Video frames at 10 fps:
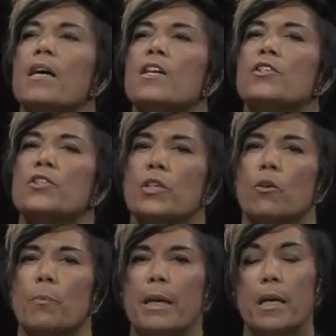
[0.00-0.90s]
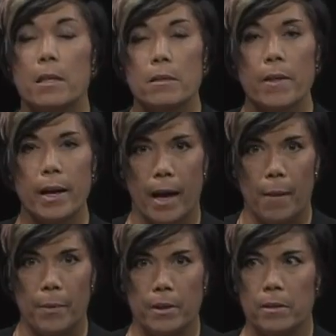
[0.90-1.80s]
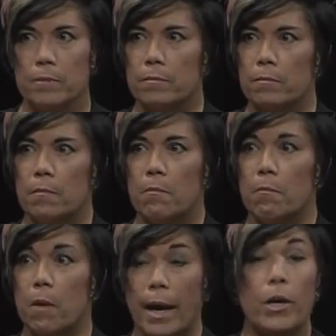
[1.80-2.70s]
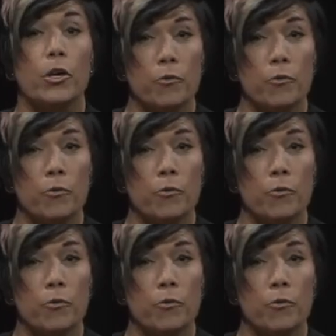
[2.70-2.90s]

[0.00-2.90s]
So because of that happened, my good